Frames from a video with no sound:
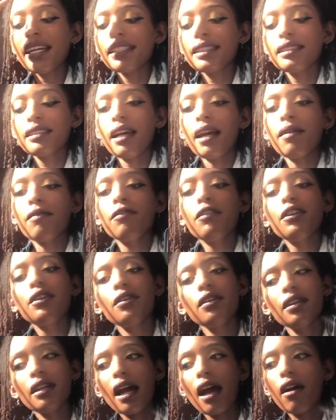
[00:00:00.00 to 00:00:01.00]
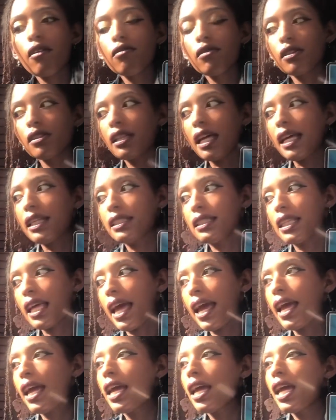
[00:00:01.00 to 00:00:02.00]
It's time for you to now realize
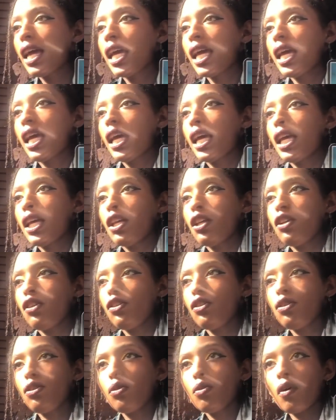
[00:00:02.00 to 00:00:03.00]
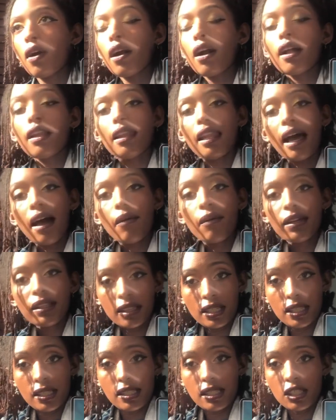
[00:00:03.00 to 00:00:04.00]
that you are
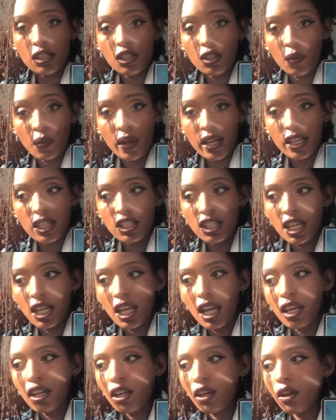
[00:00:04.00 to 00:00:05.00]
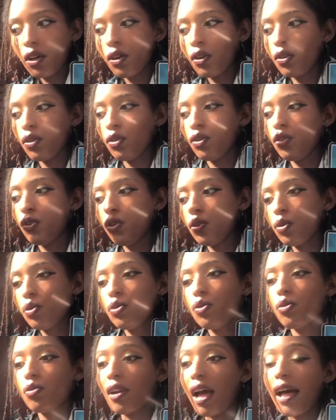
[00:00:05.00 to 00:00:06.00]
allowing this situation. You
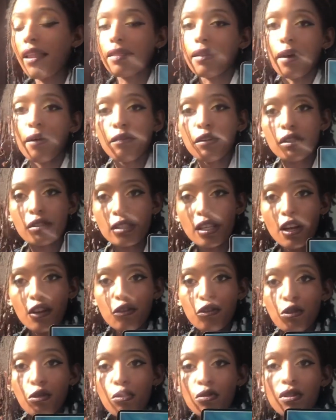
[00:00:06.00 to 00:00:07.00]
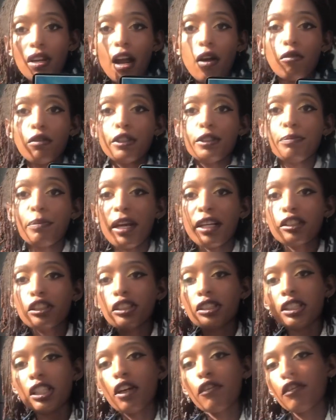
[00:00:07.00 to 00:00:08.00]
do not love yourself, you do not respect
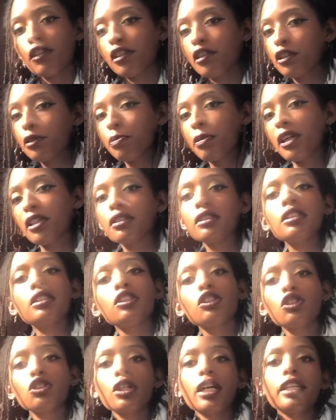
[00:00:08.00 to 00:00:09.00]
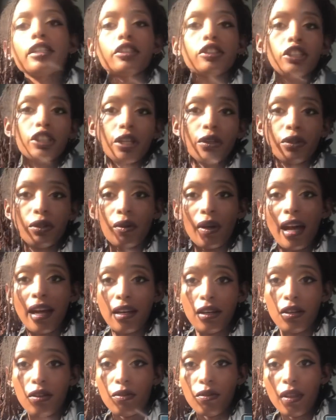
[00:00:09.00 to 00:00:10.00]
yourself, and this person is trying to show you how
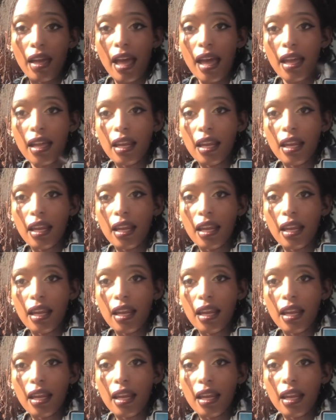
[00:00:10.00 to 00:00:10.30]
to do that.